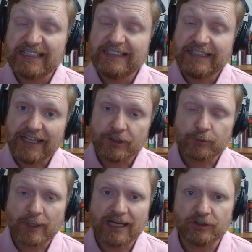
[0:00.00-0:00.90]

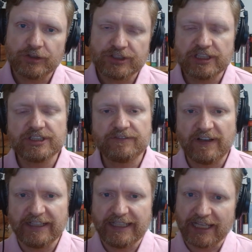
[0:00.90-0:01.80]
DataRails is the
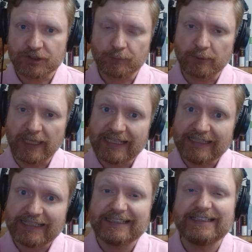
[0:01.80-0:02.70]
financial planning
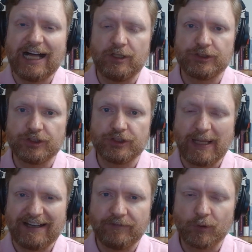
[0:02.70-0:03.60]
and analysis
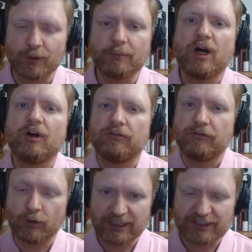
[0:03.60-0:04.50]
platform
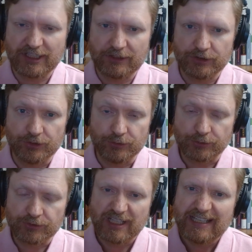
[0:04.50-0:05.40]
for Excel
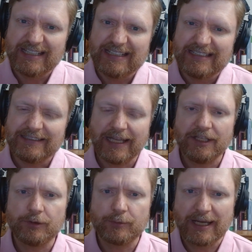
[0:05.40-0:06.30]
users.
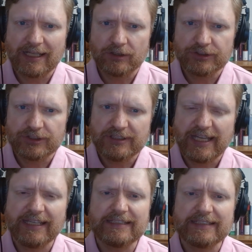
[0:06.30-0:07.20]
DataRails
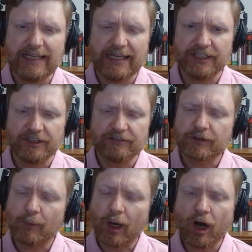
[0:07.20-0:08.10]
takes data
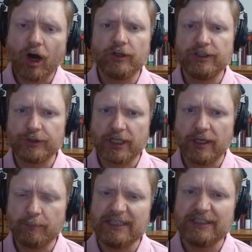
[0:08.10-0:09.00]
from all your
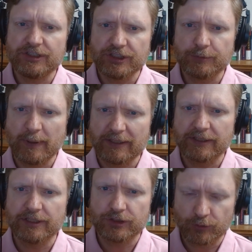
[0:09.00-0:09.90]
company's
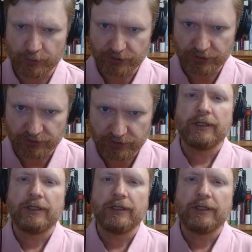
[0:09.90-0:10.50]
disparate sources.